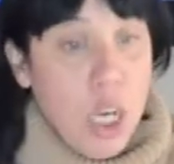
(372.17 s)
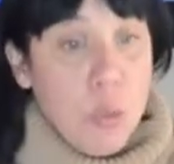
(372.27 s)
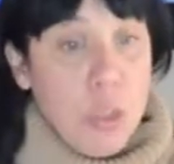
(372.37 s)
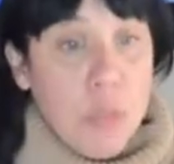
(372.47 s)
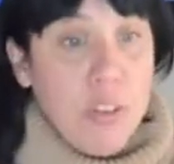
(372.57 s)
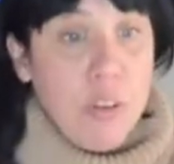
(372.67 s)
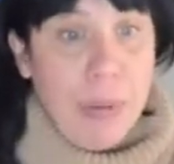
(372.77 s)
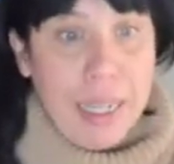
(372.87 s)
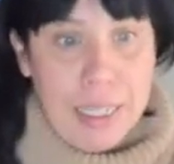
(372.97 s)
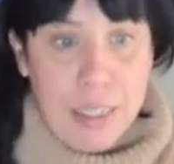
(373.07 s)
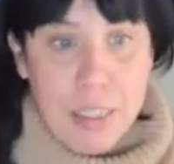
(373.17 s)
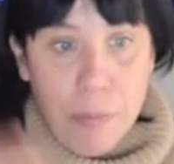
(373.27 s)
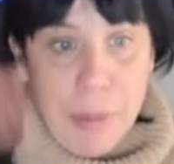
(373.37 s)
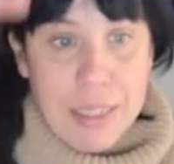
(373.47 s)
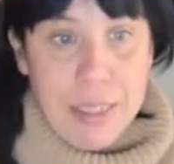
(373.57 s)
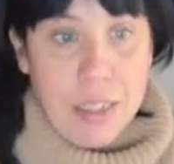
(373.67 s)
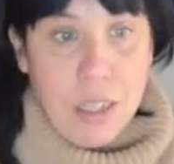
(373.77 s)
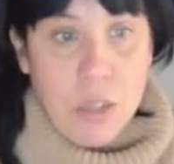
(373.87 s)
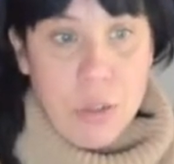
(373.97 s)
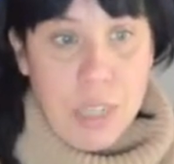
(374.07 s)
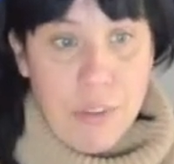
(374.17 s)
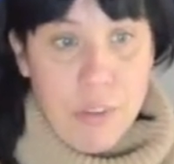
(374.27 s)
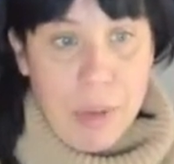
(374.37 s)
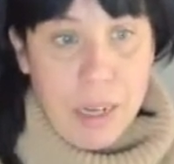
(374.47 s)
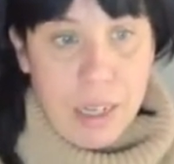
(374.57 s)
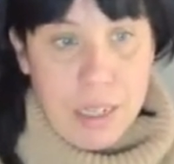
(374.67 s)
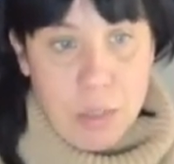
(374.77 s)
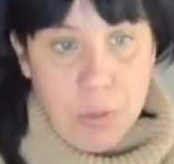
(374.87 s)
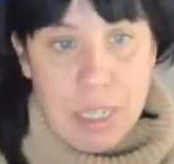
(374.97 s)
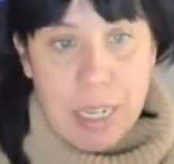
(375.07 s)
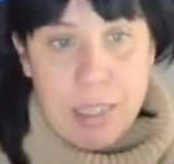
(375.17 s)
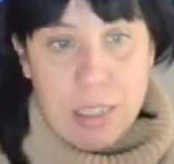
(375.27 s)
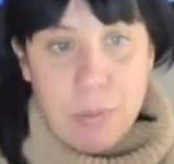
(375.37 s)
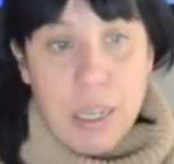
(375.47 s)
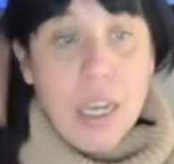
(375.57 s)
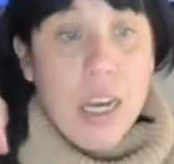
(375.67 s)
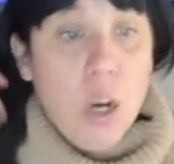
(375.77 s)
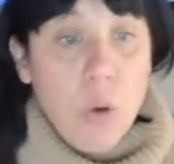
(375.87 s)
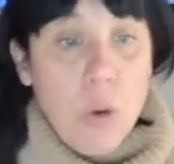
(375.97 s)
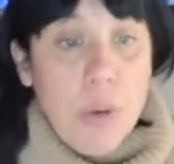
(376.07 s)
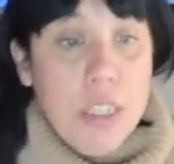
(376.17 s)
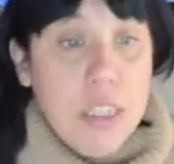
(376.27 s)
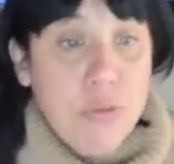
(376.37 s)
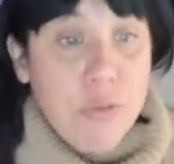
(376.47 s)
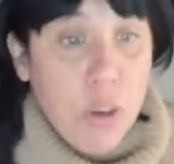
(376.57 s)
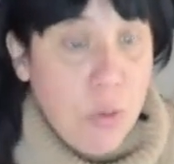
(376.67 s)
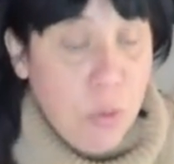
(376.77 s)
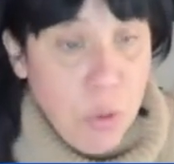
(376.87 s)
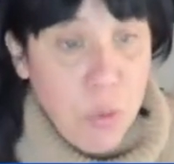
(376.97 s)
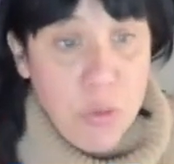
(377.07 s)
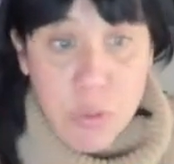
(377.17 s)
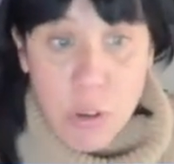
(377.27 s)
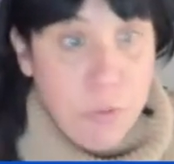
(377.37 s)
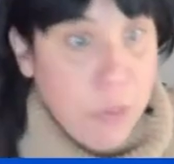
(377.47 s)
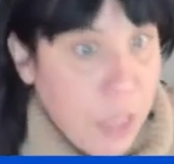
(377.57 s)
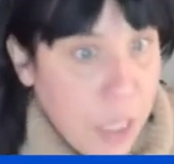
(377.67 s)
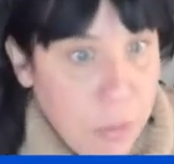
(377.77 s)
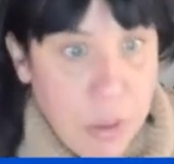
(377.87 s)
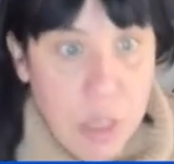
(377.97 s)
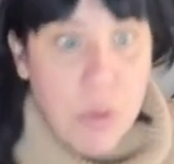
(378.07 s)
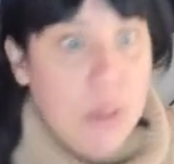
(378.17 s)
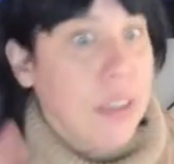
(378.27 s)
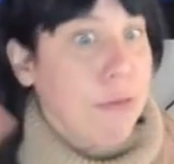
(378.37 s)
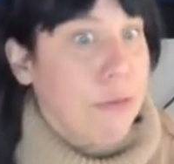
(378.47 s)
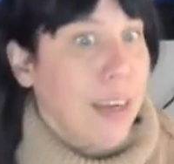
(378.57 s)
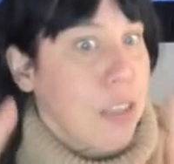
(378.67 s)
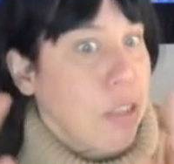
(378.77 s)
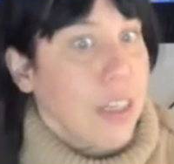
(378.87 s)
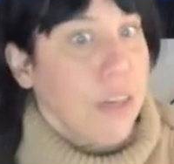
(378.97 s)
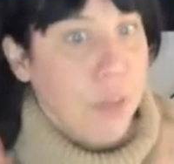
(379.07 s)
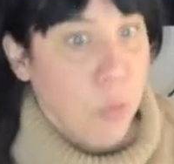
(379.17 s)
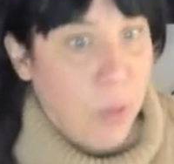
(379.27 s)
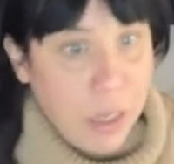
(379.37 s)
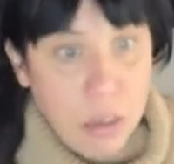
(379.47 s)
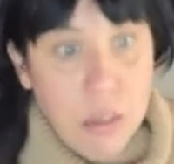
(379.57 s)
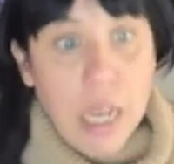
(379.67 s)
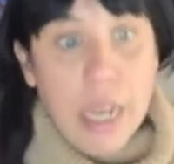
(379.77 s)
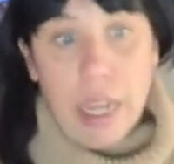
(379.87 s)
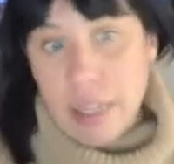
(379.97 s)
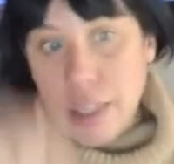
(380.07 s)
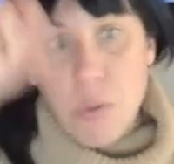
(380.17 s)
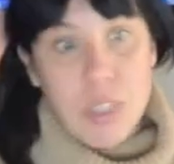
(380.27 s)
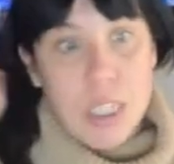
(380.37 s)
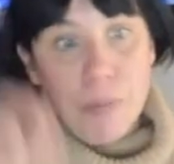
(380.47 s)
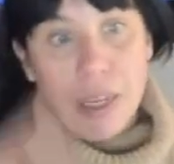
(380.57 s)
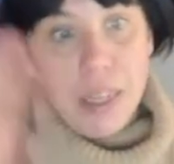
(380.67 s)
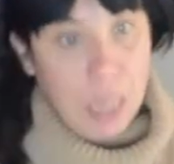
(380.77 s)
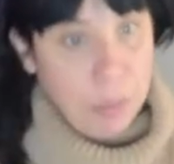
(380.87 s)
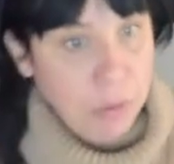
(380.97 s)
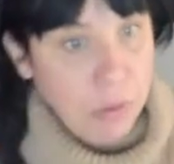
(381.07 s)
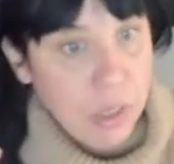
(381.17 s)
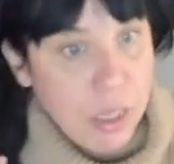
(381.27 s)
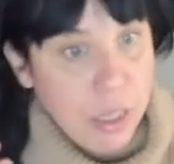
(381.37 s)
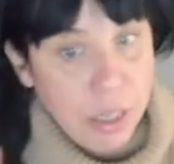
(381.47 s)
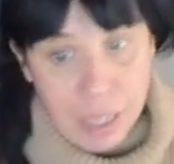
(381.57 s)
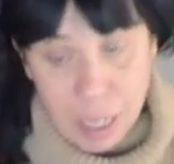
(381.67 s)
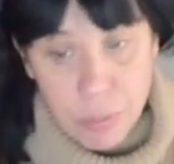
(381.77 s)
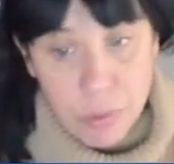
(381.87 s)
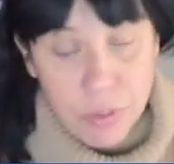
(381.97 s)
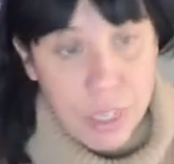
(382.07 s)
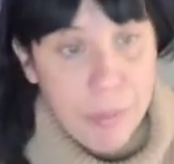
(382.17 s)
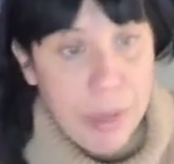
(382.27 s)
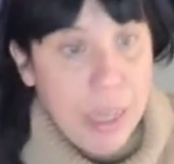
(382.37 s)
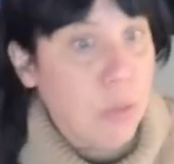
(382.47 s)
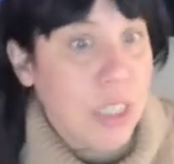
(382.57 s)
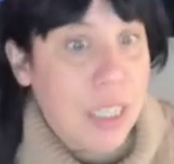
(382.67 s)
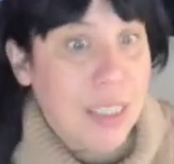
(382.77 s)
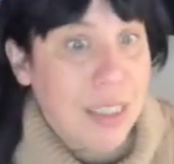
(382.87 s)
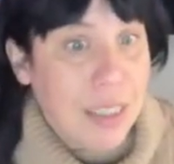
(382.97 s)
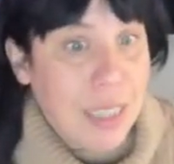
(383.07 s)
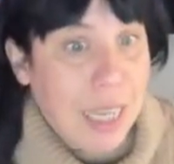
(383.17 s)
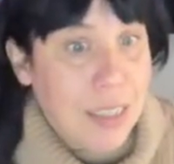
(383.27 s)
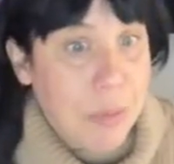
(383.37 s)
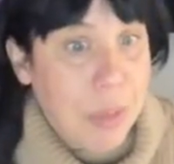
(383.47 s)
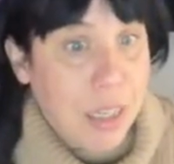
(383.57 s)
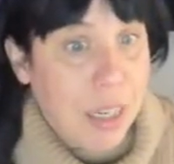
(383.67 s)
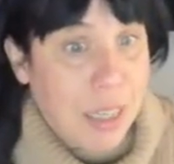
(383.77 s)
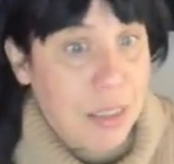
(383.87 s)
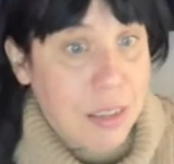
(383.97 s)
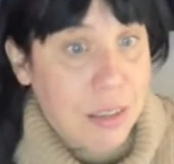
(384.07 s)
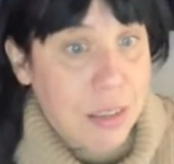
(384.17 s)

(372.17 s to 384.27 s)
Retrieval basket is a basket that I used to have in my class. It was like this. We would throw vocabulary or some phrases, anything we work on, and then we'll just pick couple of them, and we just discuss them in class.